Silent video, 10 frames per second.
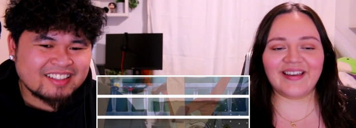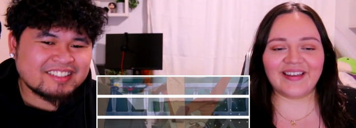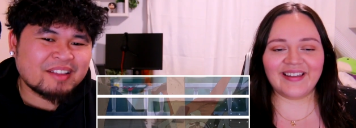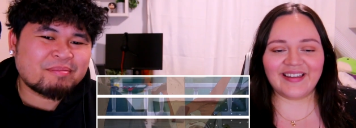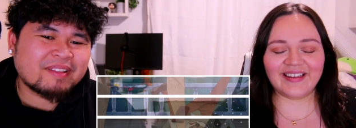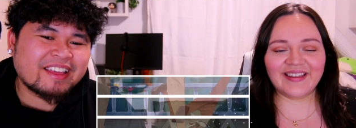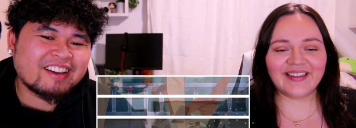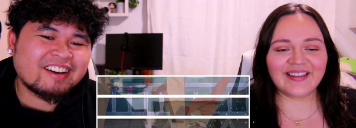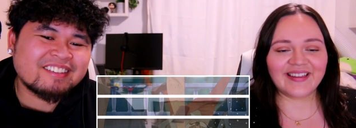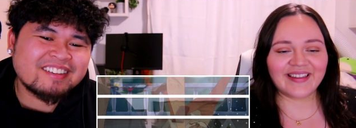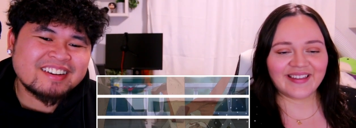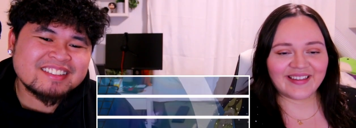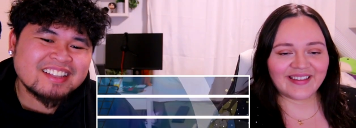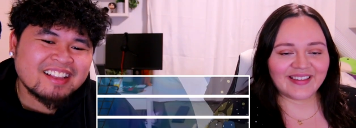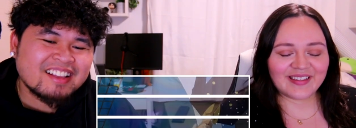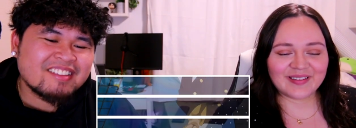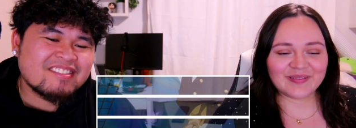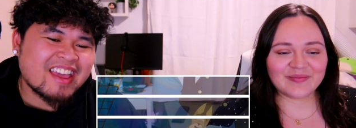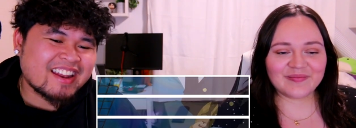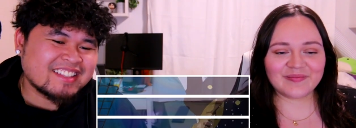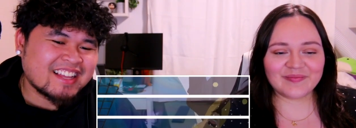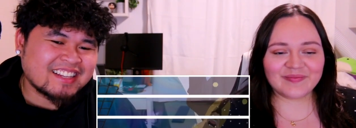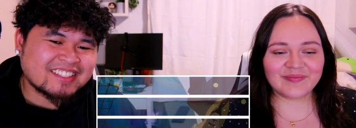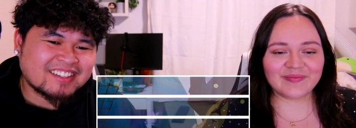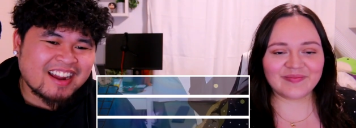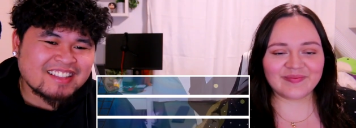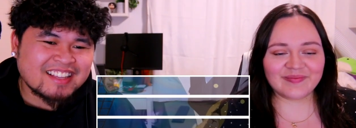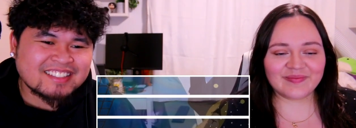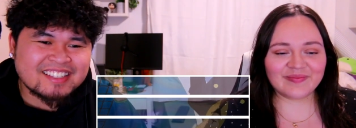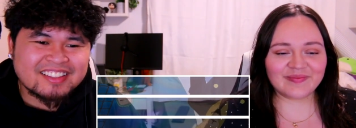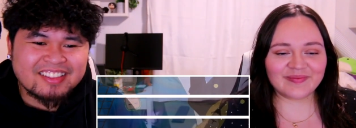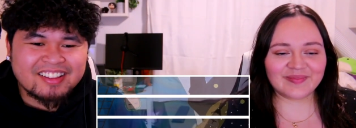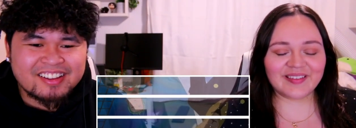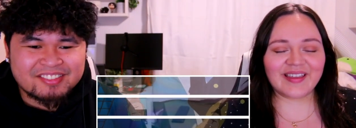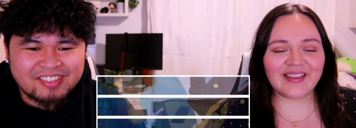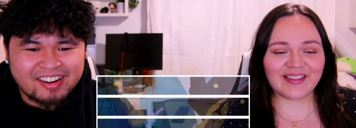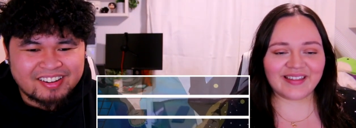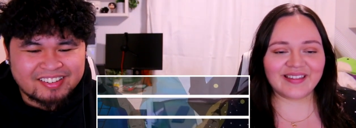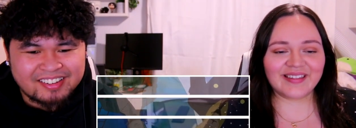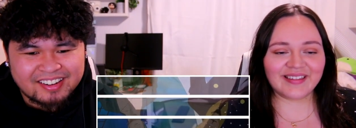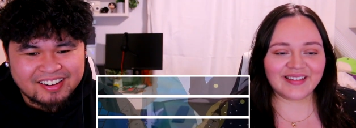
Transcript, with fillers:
Speaker 1: is that play on words? Man, he's not as crazy as he looked, yeah. bro.